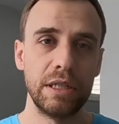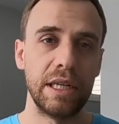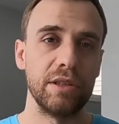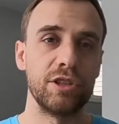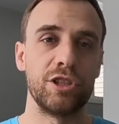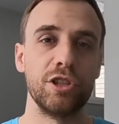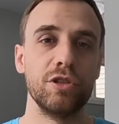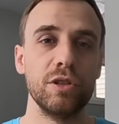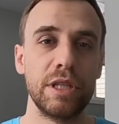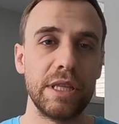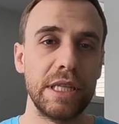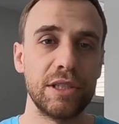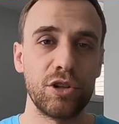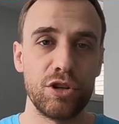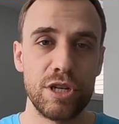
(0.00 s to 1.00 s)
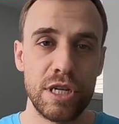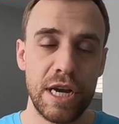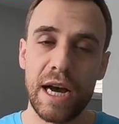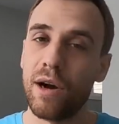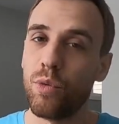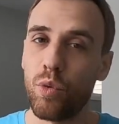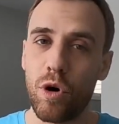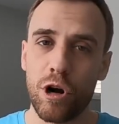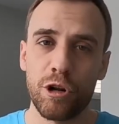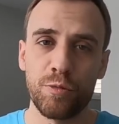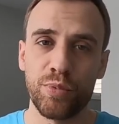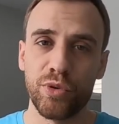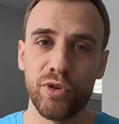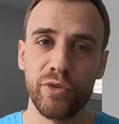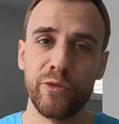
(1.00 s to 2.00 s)
Now, certainly these are not
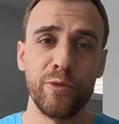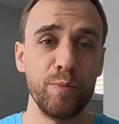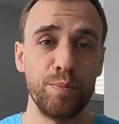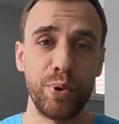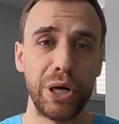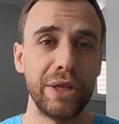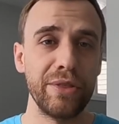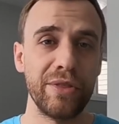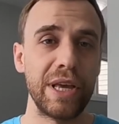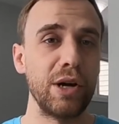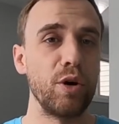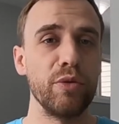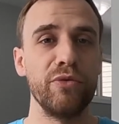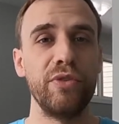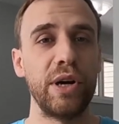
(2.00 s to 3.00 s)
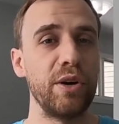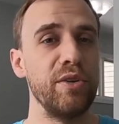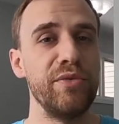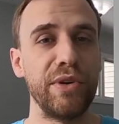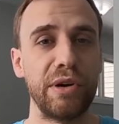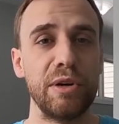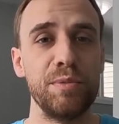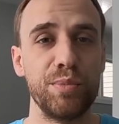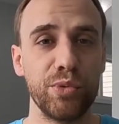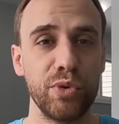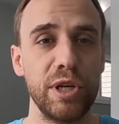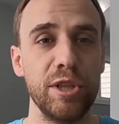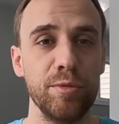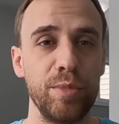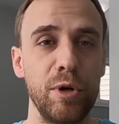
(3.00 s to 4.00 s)
waterproof, but they are very, very
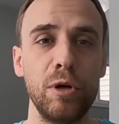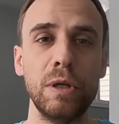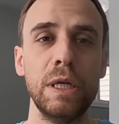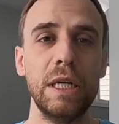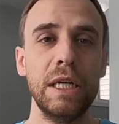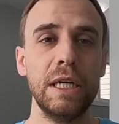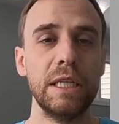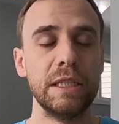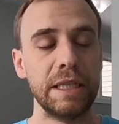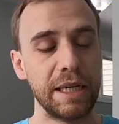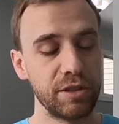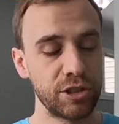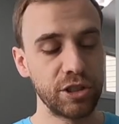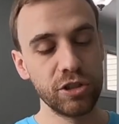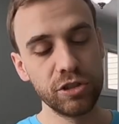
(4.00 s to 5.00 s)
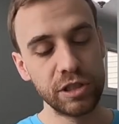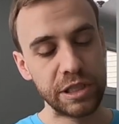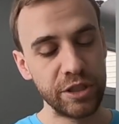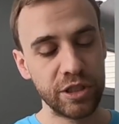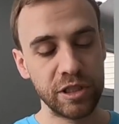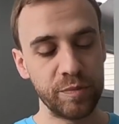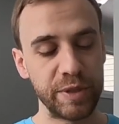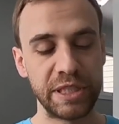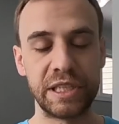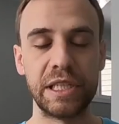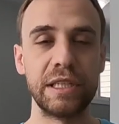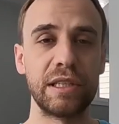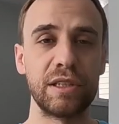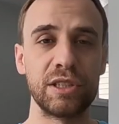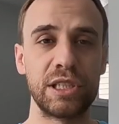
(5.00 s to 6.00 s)
breathable. Now, certainly, you could be
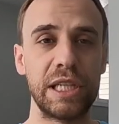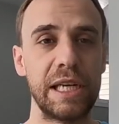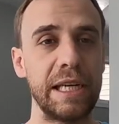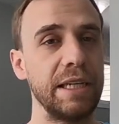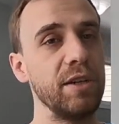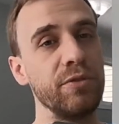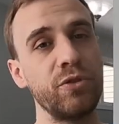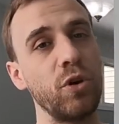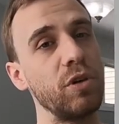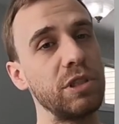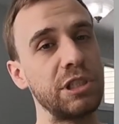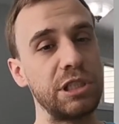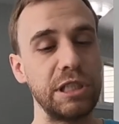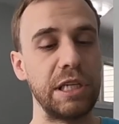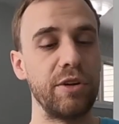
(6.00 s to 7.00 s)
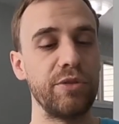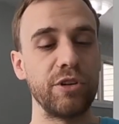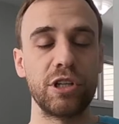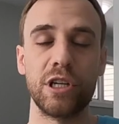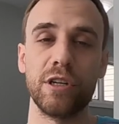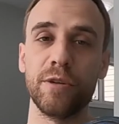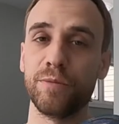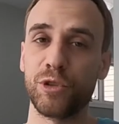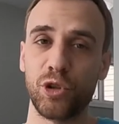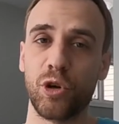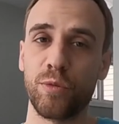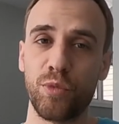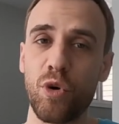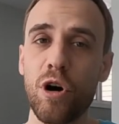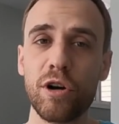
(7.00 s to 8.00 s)
sitting there saying, of course, you know, they're going to
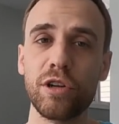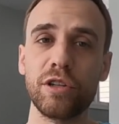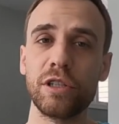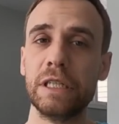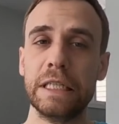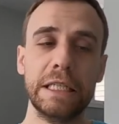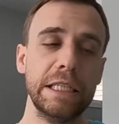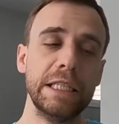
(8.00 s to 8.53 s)
absorb water.